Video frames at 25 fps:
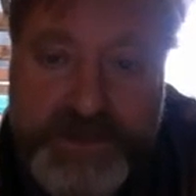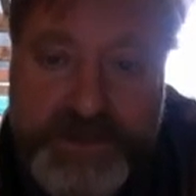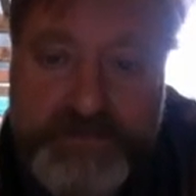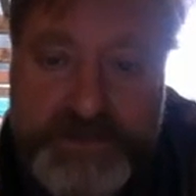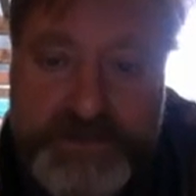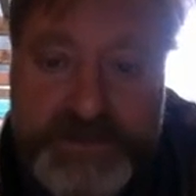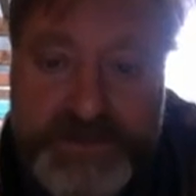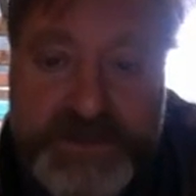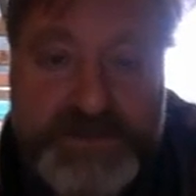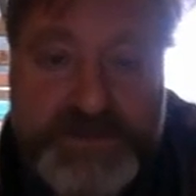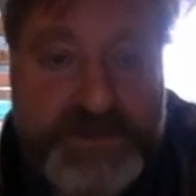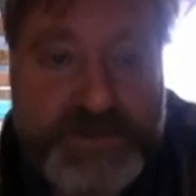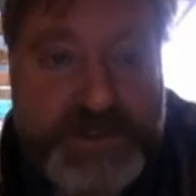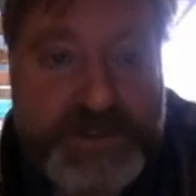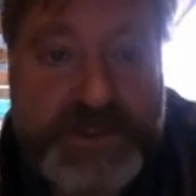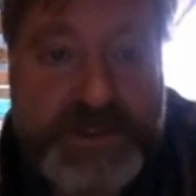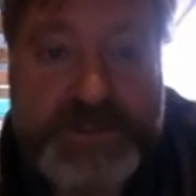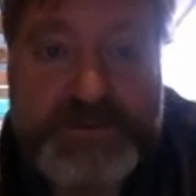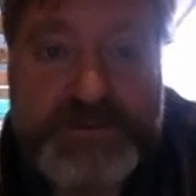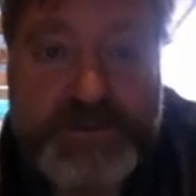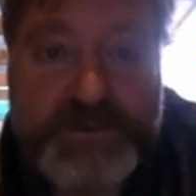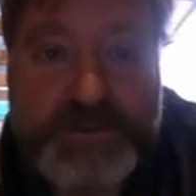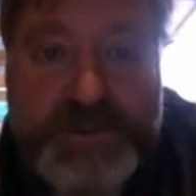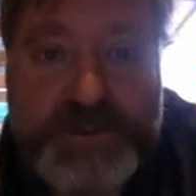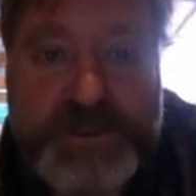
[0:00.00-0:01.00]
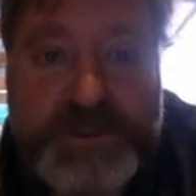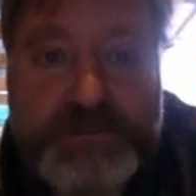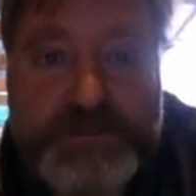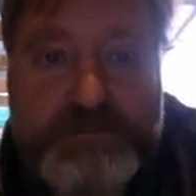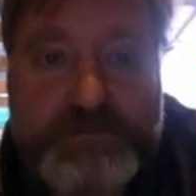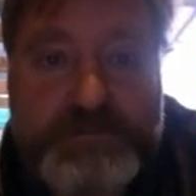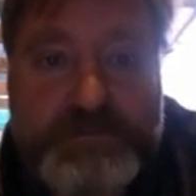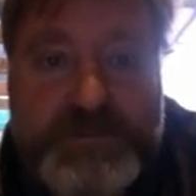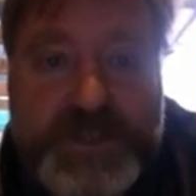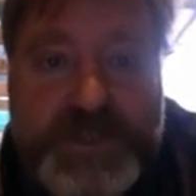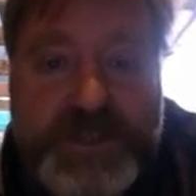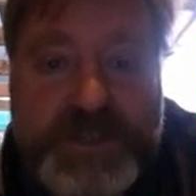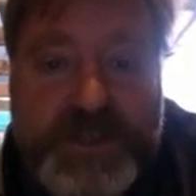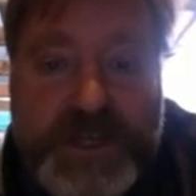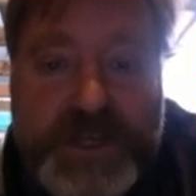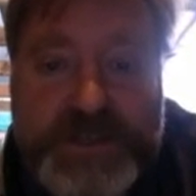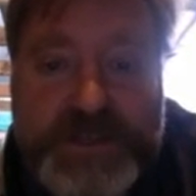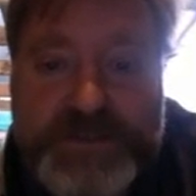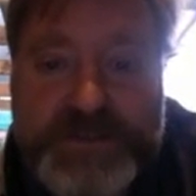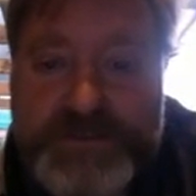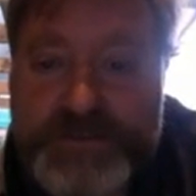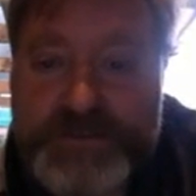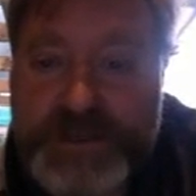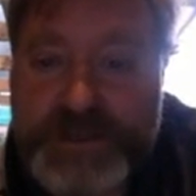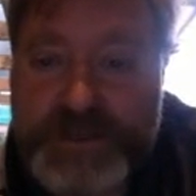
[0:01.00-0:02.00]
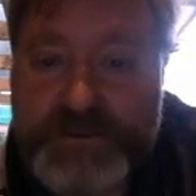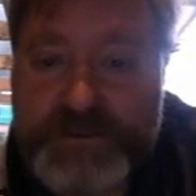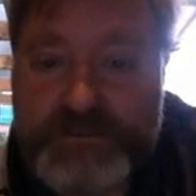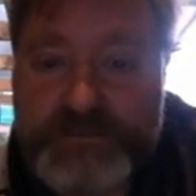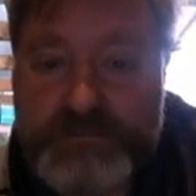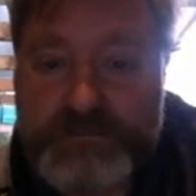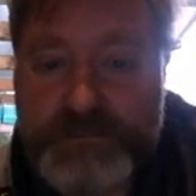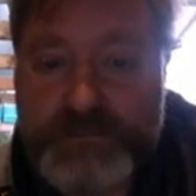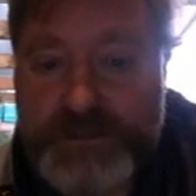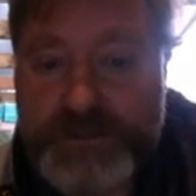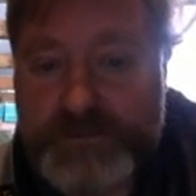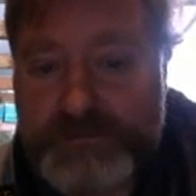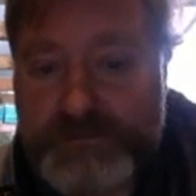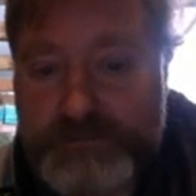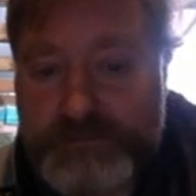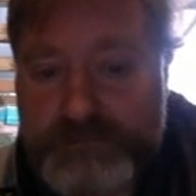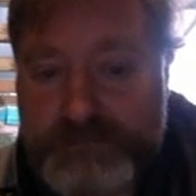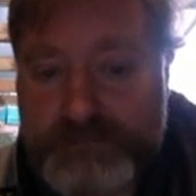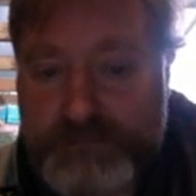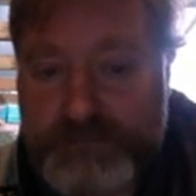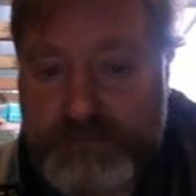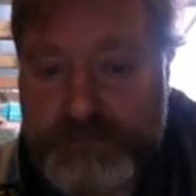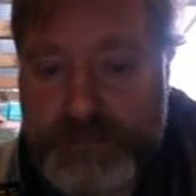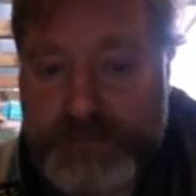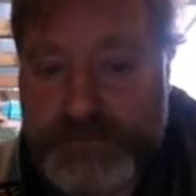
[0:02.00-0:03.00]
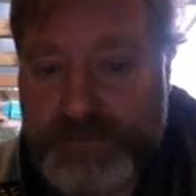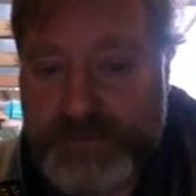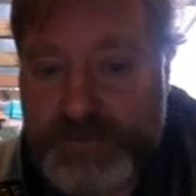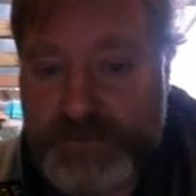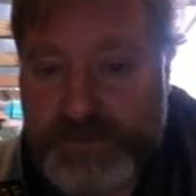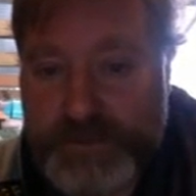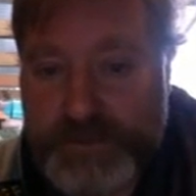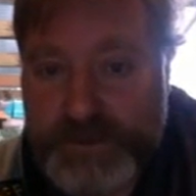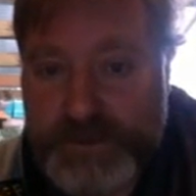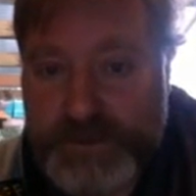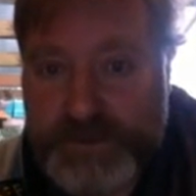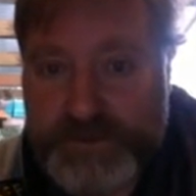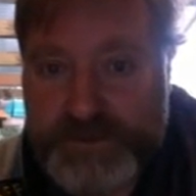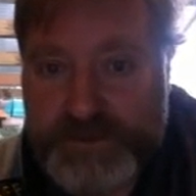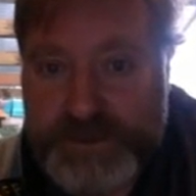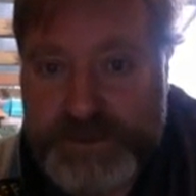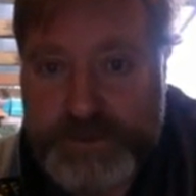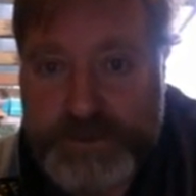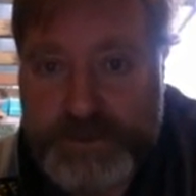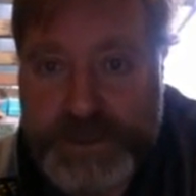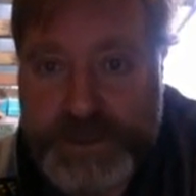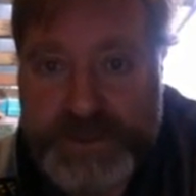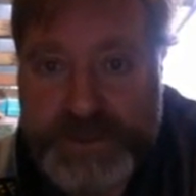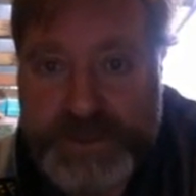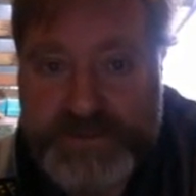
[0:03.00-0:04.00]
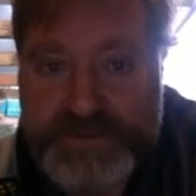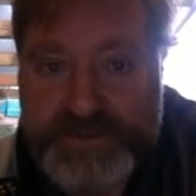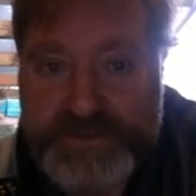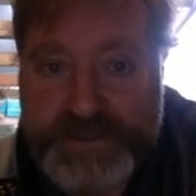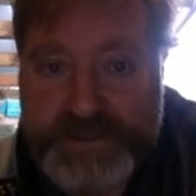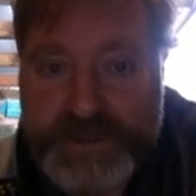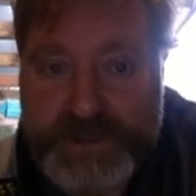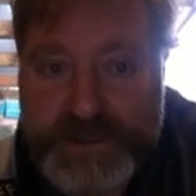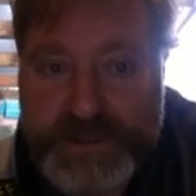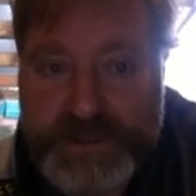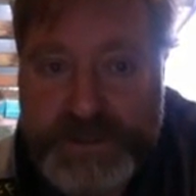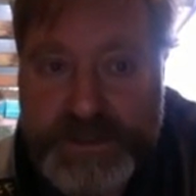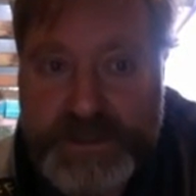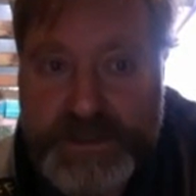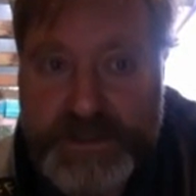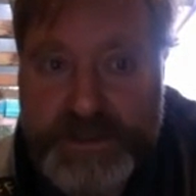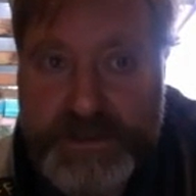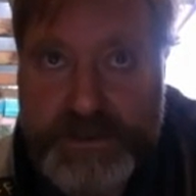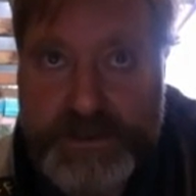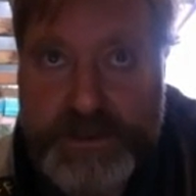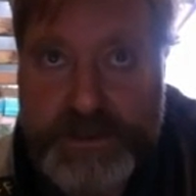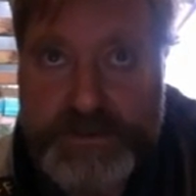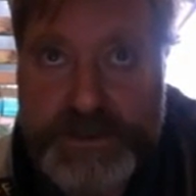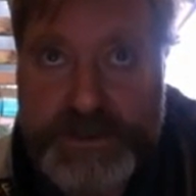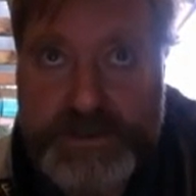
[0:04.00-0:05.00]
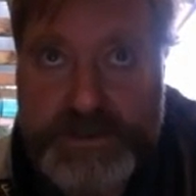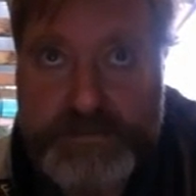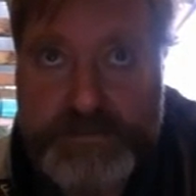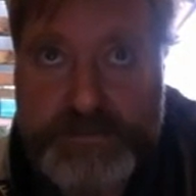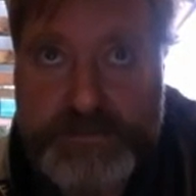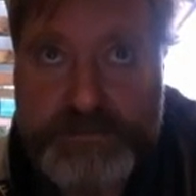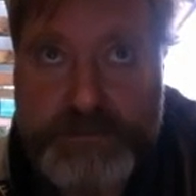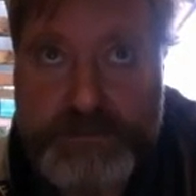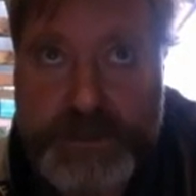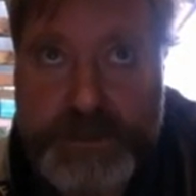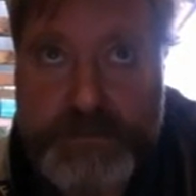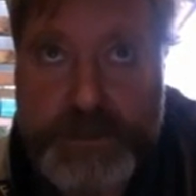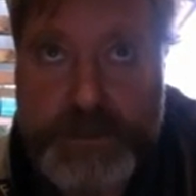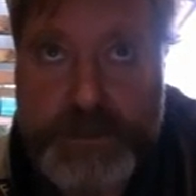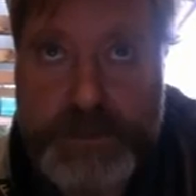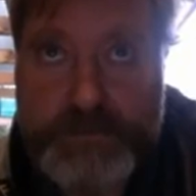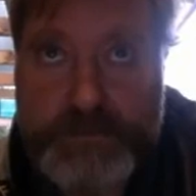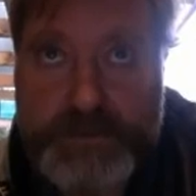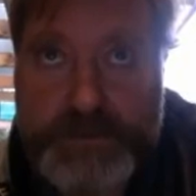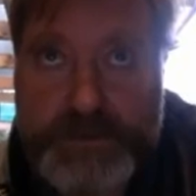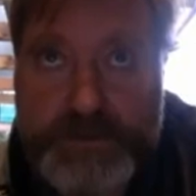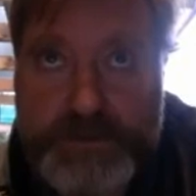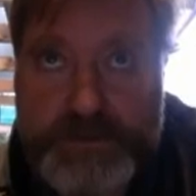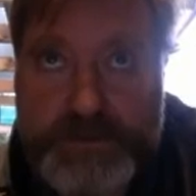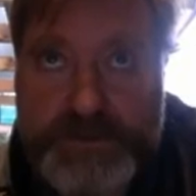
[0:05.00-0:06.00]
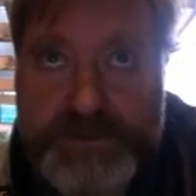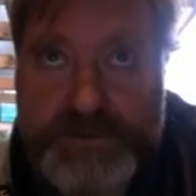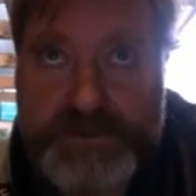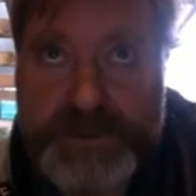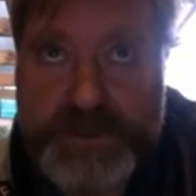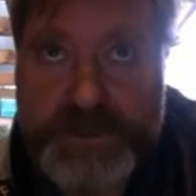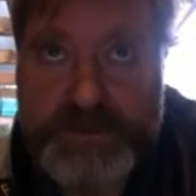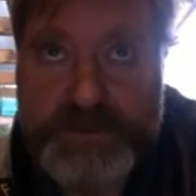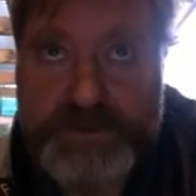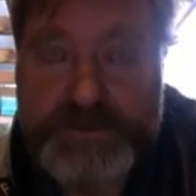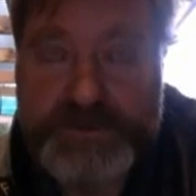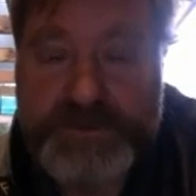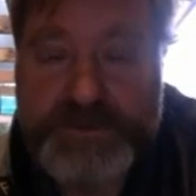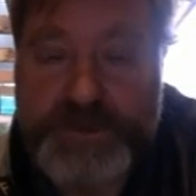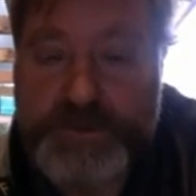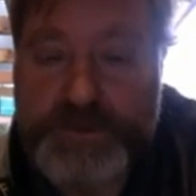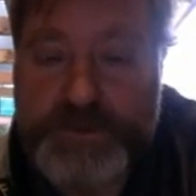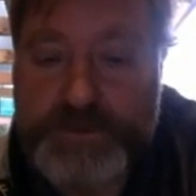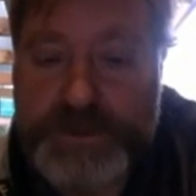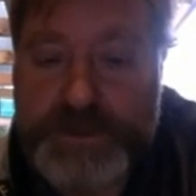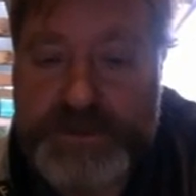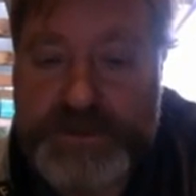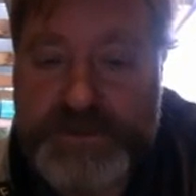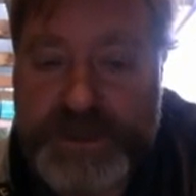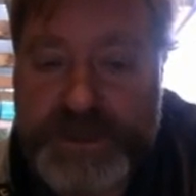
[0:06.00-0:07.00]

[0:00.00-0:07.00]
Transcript: But essentially, that's using satellites. Now, when the first time I used a GPS, I think it was available to use just 3